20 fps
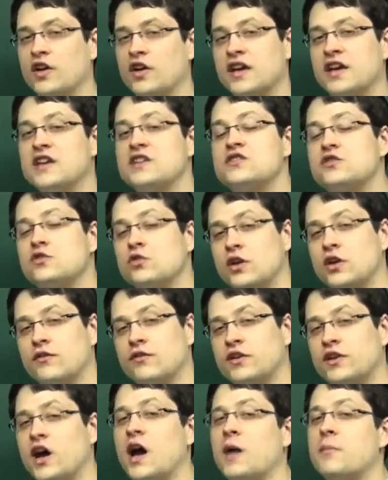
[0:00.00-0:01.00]
history of the
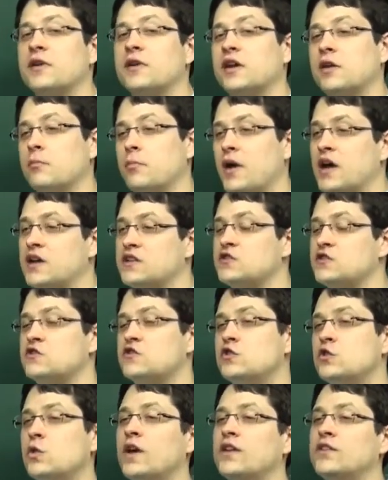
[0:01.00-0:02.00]
topic and passage
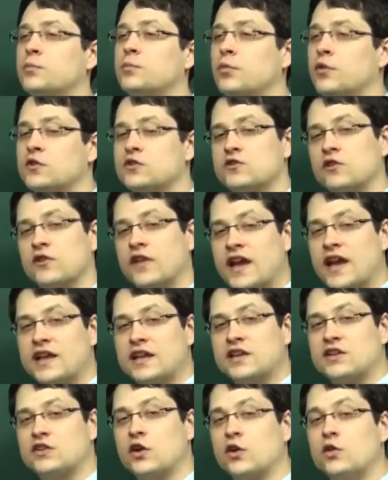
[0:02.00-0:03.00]
2 has a personal
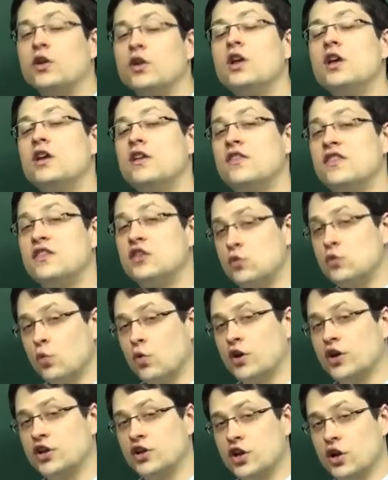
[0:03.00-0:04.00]
anecdote, you
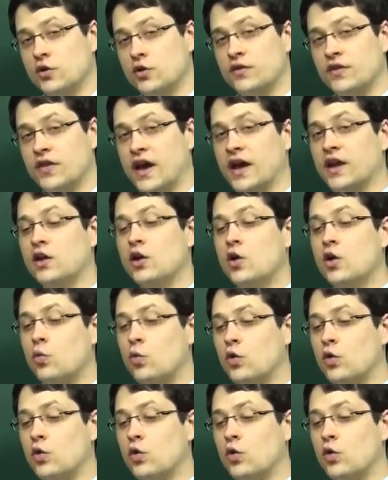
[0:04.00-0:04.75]
want to note that.